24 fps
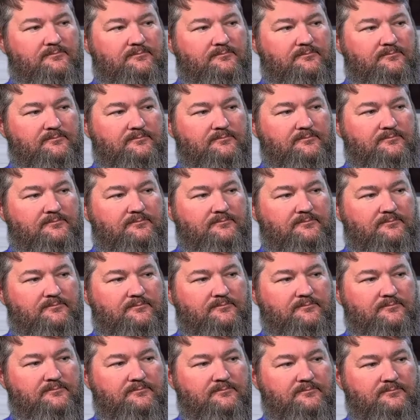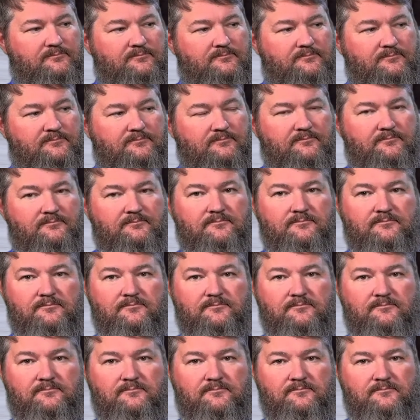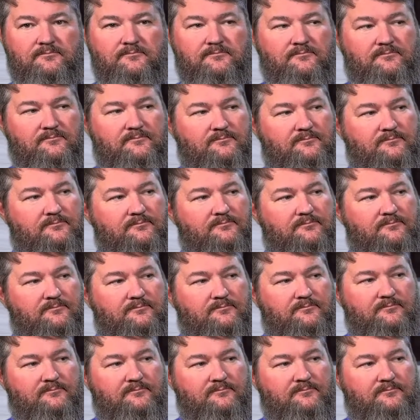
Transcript: (not speaking)